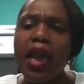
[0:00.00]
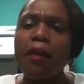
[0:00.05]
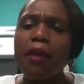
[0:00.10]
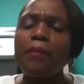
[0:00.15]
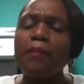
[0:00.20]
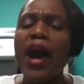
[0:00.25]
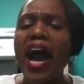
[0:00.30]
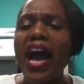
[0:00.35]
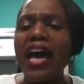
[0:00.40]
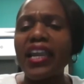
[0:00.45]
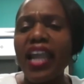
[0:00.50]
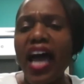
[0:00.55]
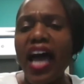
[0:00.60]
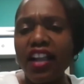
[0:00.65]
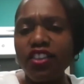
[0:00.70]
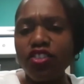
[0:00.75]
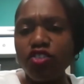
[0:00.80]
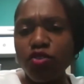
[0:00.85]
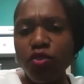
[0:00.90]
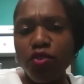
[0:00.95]

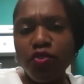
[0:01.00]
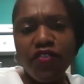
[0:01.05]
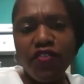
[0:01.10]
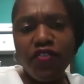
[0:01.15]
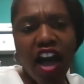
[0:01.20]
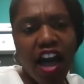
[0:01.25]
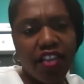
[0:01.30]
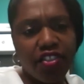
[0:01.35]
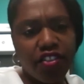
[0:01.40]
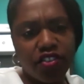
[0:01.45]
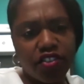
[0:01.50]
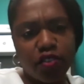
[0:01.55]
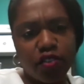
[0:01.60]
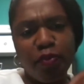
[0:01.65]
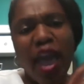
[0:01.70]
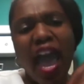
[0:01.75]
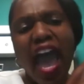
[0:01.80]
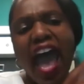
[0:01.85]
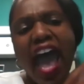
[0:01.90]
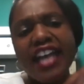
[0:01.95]
biological fathers,
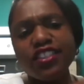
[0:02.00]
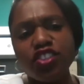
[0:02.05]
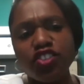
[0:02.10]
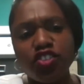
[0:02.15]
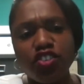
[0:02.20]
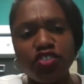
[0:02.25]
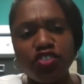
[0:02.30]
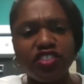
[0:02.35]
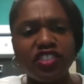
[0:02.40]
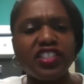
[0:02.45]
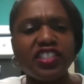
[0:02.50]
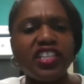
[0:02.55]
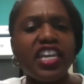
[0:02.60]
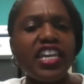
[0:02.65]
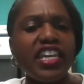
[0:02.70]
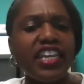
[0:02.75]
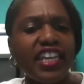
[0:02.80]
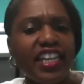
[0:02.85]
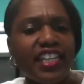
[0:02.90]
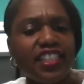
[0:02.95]
pastors,
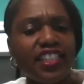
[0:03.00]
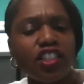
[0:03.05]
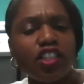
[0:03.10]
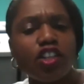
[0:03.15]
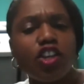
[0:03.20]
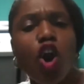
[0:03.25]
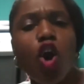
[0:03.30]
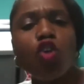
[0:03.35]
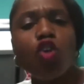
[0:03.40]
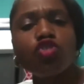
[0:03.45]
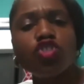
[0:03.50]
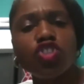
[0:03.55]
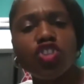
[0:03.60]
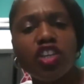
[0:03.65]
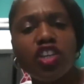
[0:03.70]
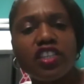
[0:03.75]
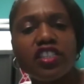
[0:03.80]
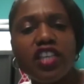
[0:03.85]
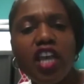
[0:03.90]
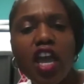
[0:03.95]
deacons,
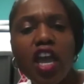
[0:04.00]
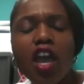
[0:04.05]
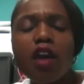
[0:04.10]
coaches,